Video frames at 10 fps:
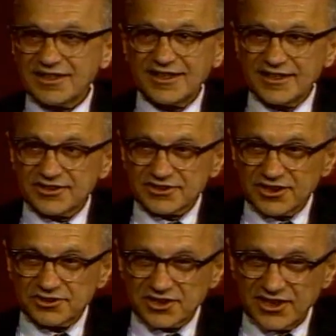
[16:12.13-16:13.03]
in the
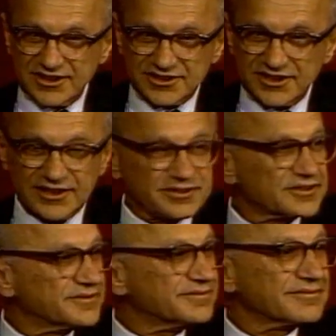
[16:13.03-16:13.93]
socialized sector.
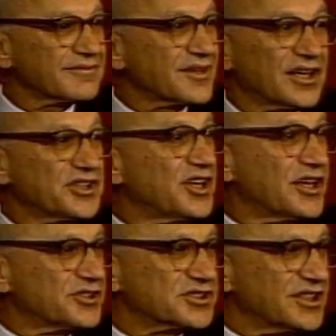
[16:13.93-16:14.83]
On the
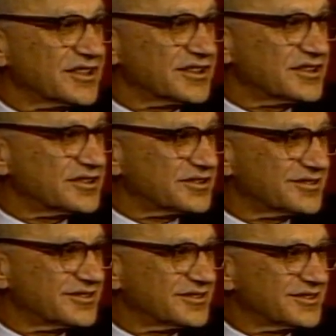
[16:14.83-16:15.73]
other side of this,
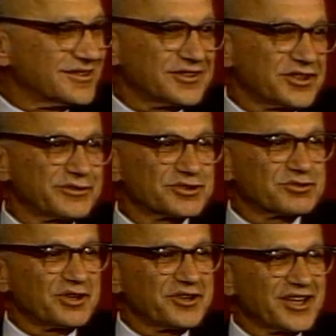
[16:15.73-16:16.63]
there is
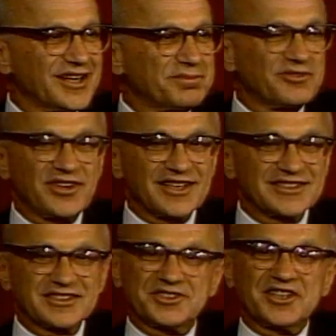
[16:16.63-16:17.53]
growing up a
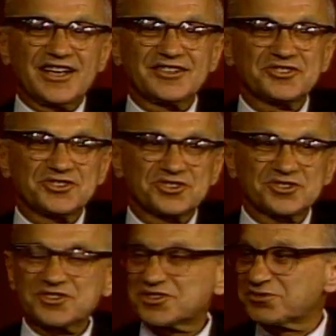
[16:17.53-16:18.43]
voluntary health
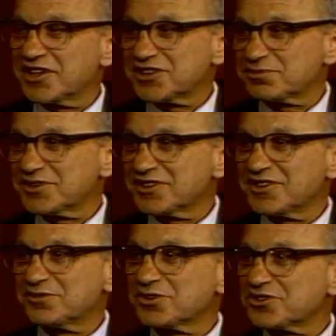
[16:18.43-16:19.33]
insurance arrangement
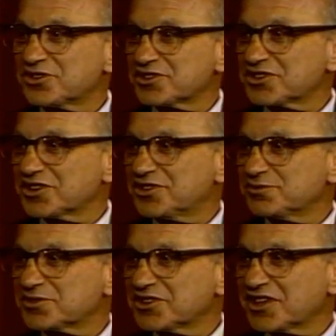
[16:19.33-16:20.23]
with nursing
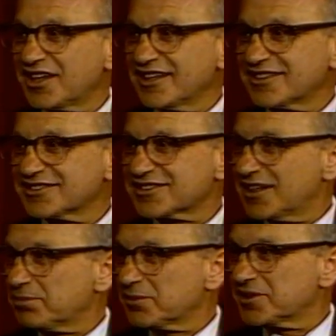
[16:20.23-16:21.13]
homes and the like to
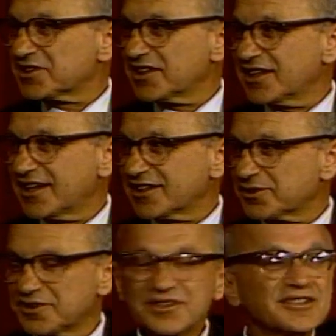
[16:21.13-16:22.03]
supplement the
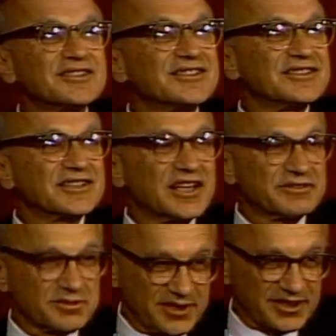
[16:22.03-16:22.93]
inadequate
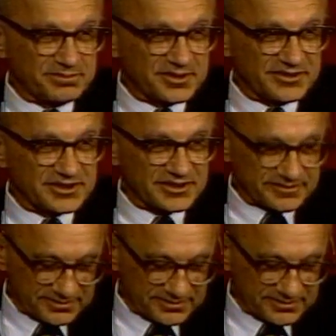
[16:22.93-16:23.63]
governmental provision.